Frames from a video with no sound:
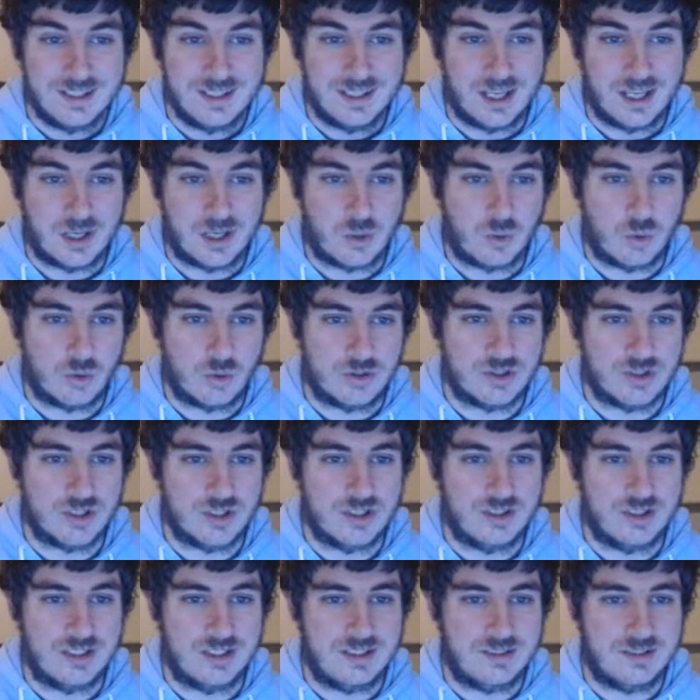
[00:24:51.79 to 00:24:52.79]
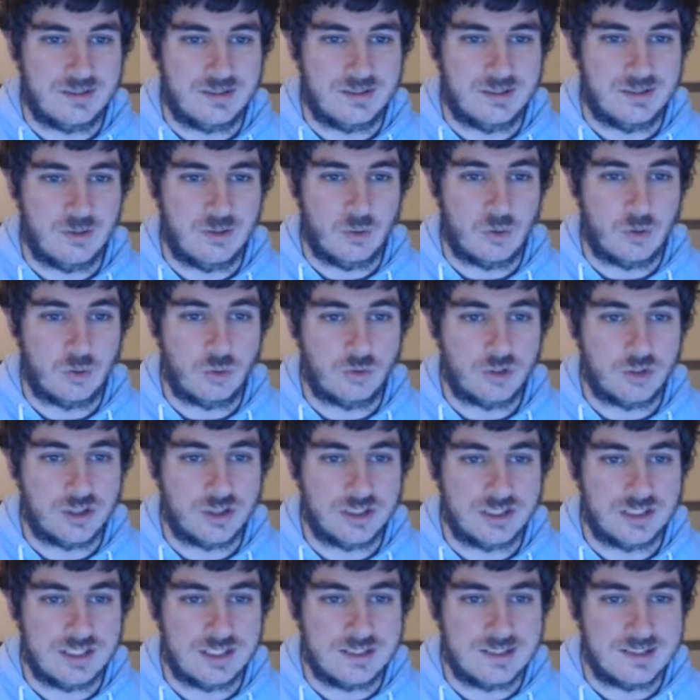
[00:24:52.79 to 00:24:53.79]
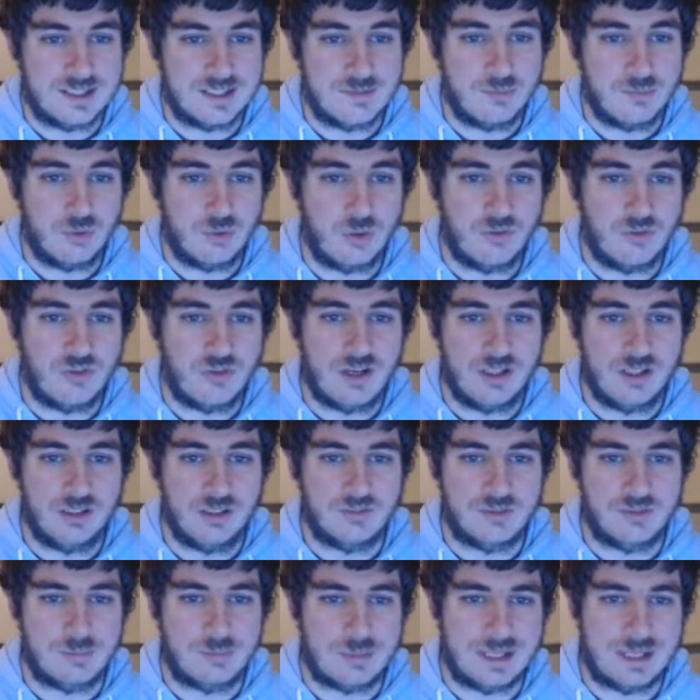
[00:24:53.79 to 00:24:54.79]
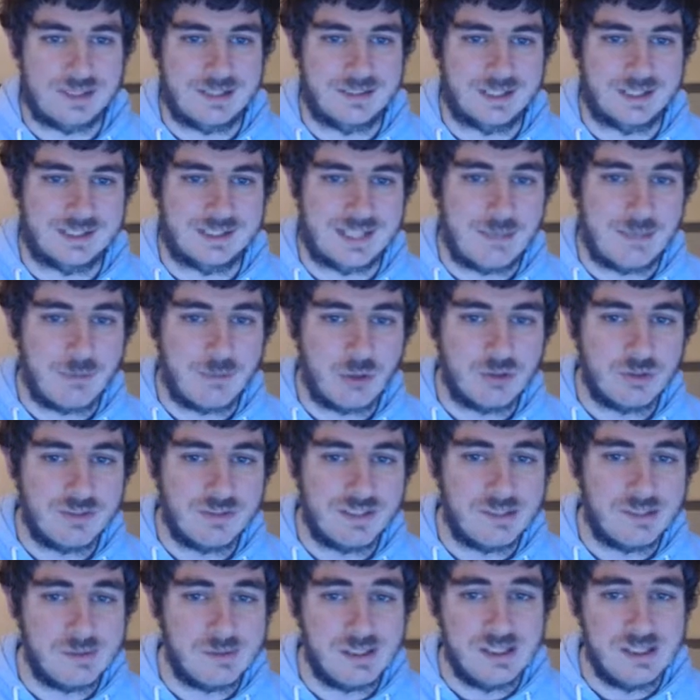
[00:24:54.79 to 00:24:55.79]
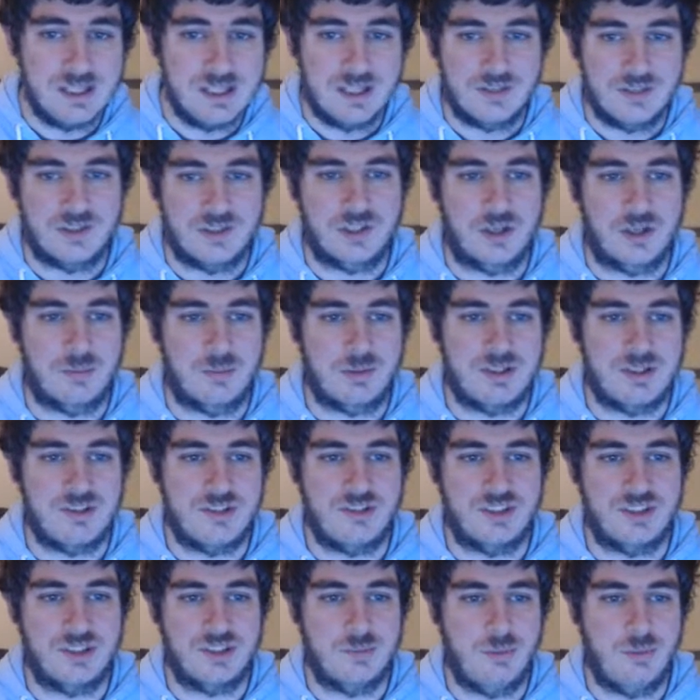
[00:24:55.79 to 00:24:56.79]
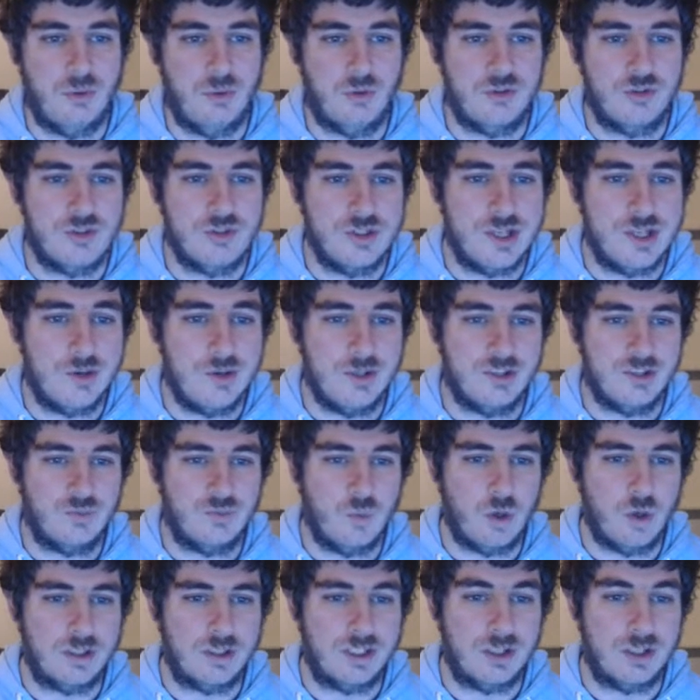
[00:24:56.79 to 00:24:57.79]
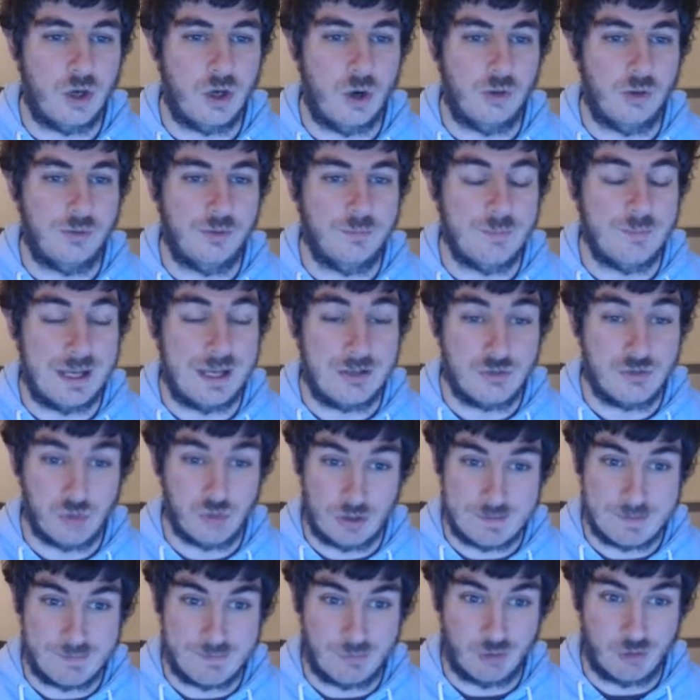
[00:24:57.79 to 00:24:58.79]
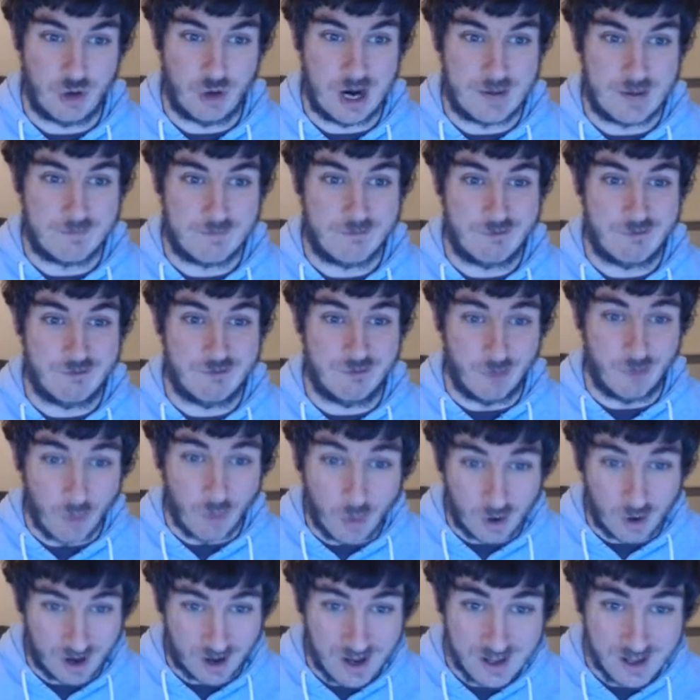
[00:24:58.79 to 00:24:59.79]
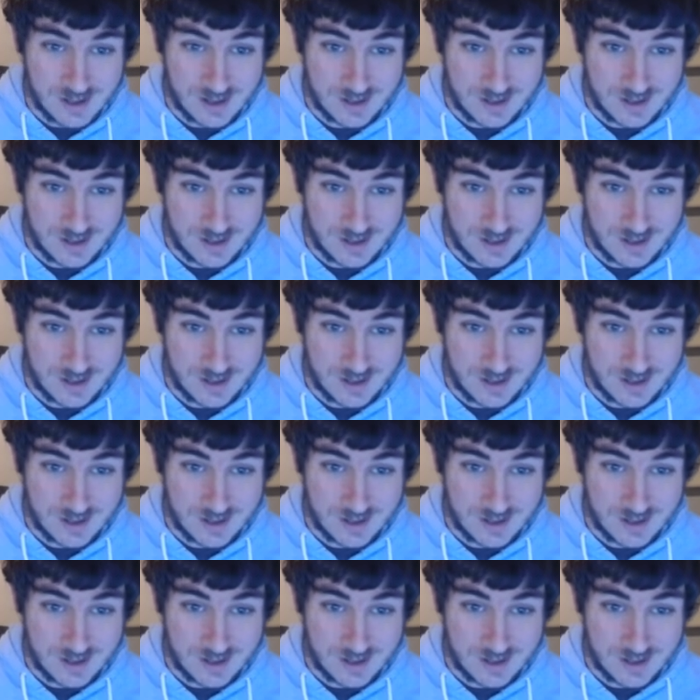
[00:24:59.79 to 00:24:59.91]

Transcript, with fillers: According to the link According to the LinkedIn profile of a Bandai Namco developer, the company's Singapore studio is working on Metroid Prime 4